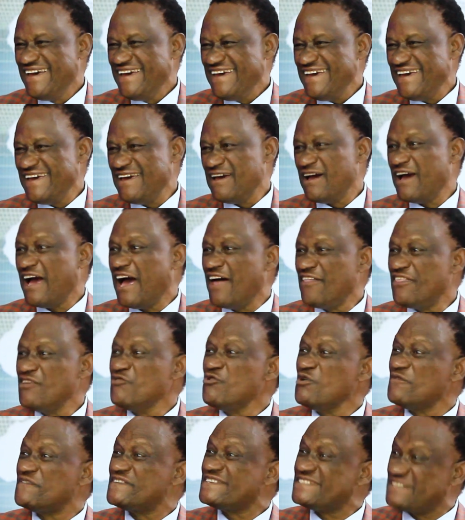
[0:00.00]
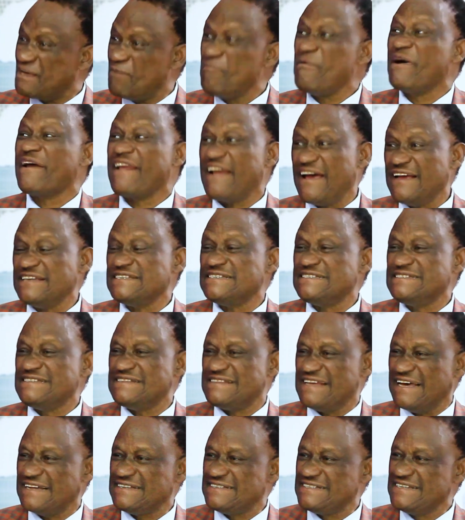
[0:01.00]
I think you've summarized
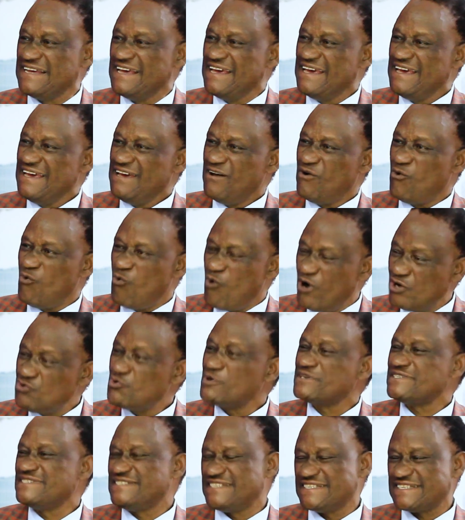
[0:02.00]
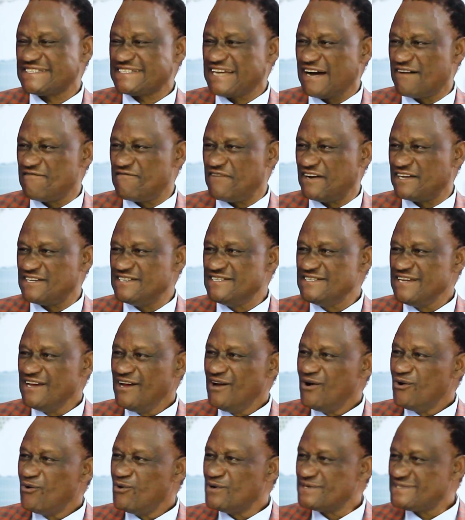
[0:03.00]
that what was discovered
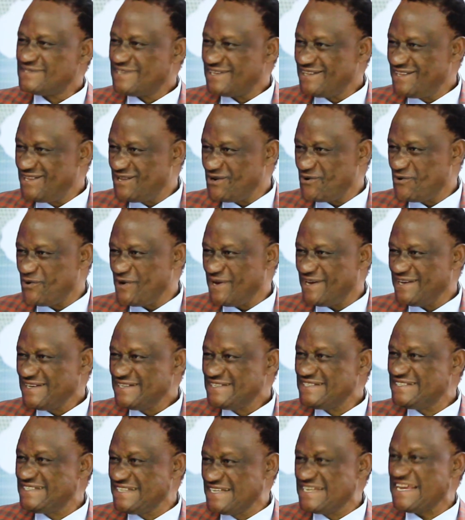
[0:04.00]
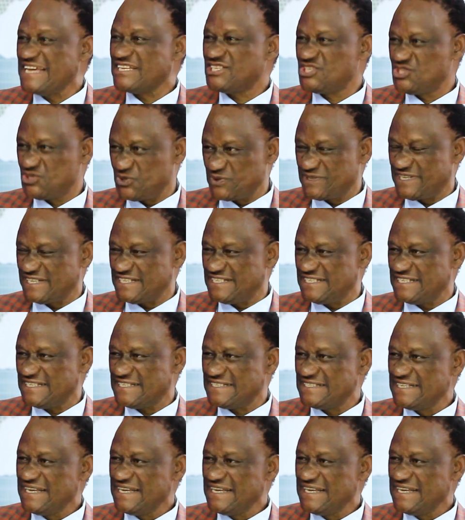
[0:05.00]
was that there were serious shortages.